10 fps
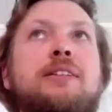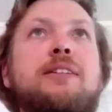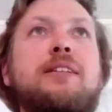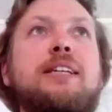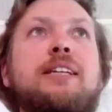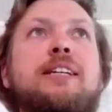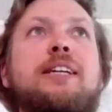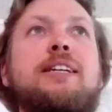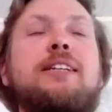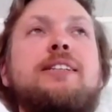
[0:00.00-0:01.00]

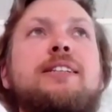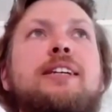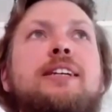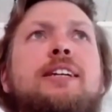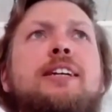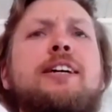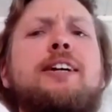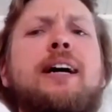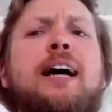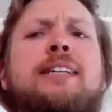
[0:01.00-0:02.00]

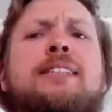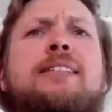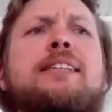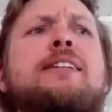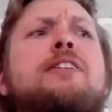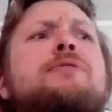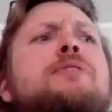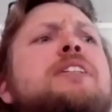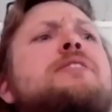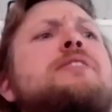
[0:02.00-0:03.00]
the idea of
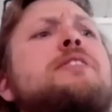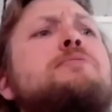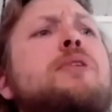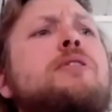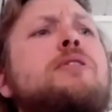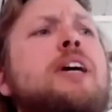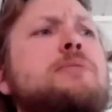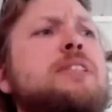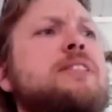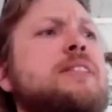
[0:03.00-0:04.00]
this program
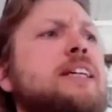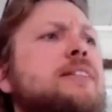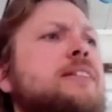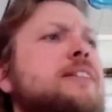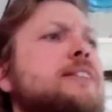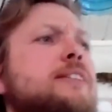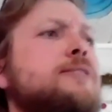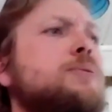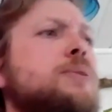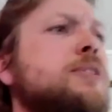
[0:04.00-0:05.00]
is that
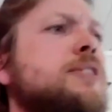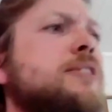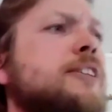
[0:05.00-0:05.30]
we would